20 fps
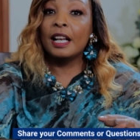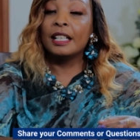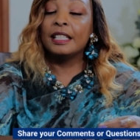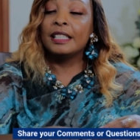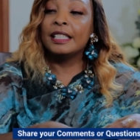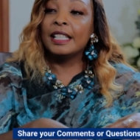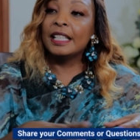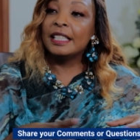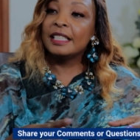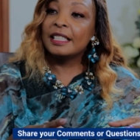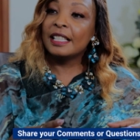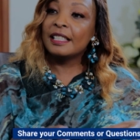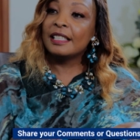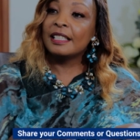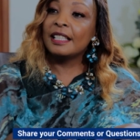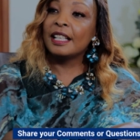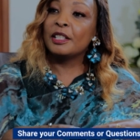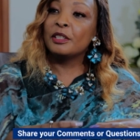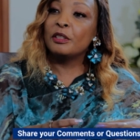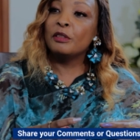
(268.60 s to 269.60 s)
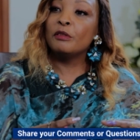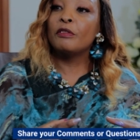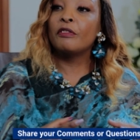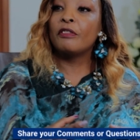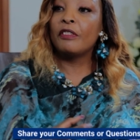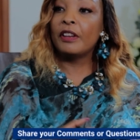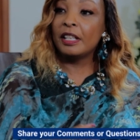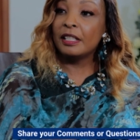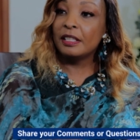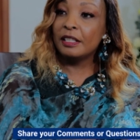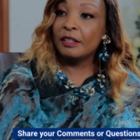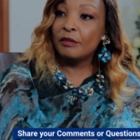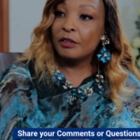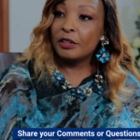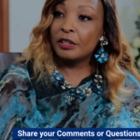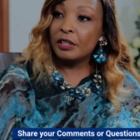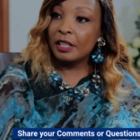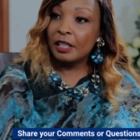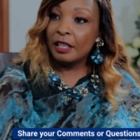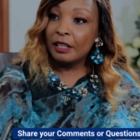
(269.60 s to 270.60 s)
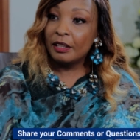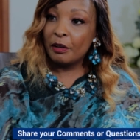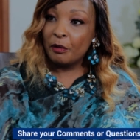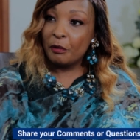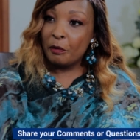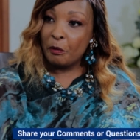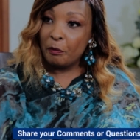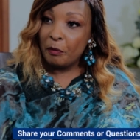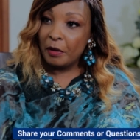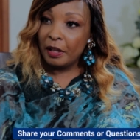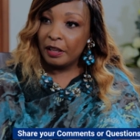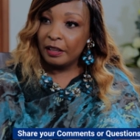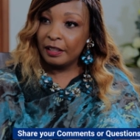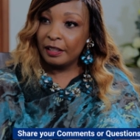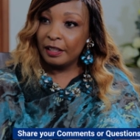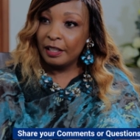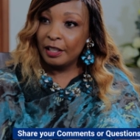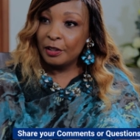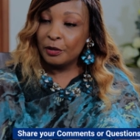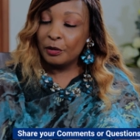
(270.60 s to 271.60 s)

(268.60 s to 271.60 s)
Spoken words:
are dangers that you face if you're taking the raw milk.